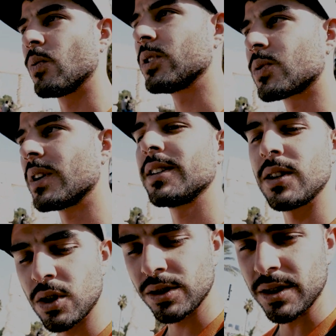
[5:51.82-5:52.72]
We tried
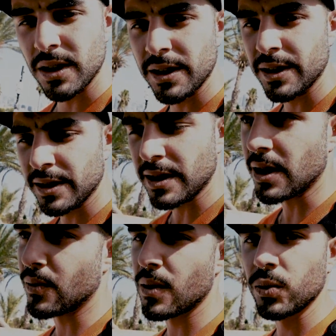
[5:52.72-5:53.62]
a lot
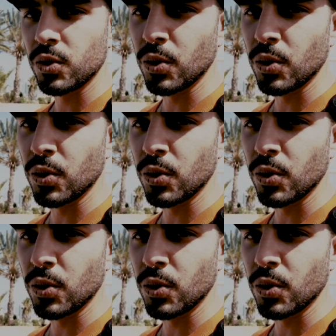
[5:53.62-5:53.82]
around